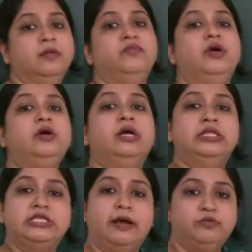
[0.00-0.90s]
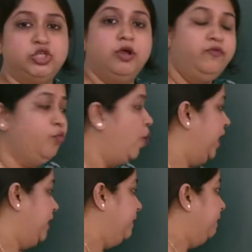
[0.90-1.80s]
the consumption of Y.
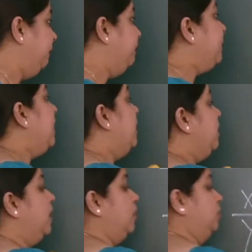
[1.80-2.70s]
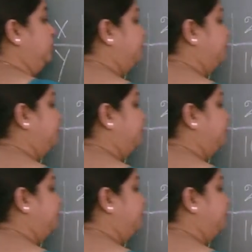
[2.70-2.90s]
Now,